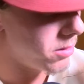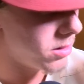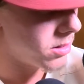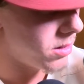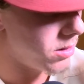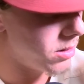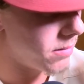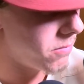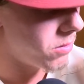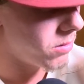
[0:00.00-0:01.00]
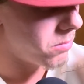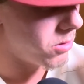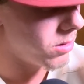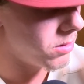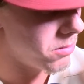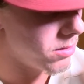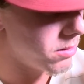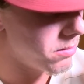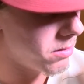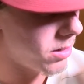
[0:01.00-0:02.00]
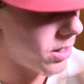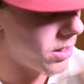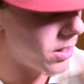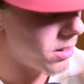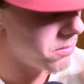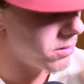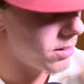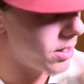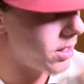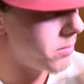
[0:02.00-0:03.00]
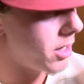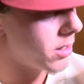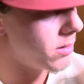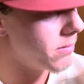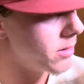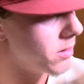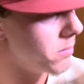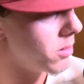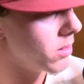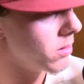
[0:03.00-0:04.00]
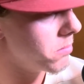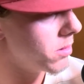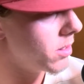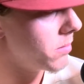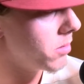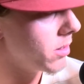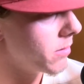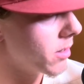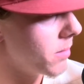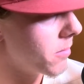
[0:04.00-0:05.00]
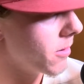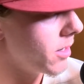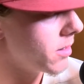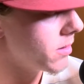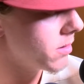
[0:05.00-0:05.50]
we're just all looking forward to tomorrow. We're ready to get back on the field tomorrow and play for game three.